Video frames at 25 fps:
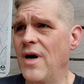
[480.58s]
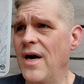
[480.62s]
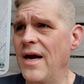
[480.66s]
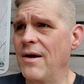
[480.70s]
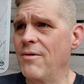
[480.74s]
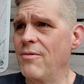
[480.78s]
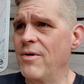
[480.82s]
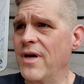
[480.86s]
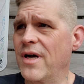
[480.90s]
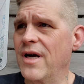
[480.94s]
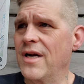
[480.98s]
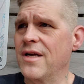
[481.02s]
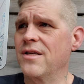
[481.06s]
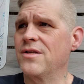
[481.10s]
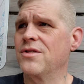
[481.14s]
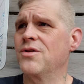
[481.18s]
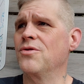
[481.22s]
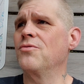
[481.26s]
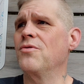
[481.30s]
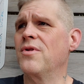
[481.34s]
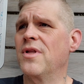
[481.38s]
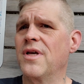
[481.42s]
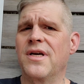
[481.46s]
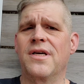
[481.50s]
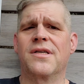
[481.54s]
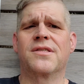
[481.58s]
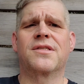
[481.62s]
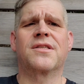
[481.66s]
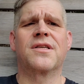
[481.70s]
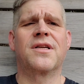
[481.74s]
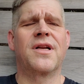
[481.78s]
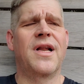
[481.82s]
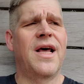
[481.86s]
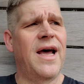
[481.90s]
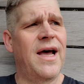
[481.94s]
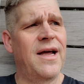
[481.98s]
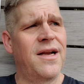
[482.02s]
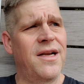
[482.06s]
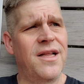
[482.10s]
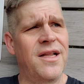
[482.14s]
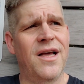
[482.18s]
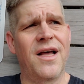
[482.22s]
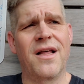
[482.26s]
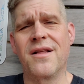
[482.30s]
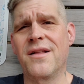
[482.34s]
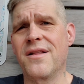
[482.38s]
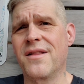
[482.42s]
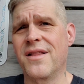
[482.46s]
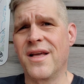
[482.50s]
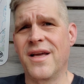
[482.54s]
why we got to do this and that and the
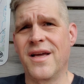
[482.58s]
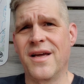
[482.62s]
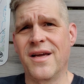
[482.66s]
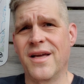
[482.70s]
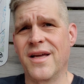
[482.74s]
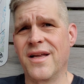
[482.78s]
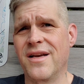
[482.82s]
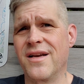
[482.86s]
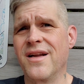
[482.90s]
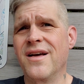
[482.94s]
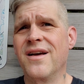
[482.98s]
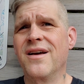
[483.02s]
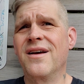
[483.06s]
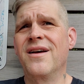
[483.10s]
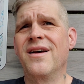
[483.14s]
other thing, and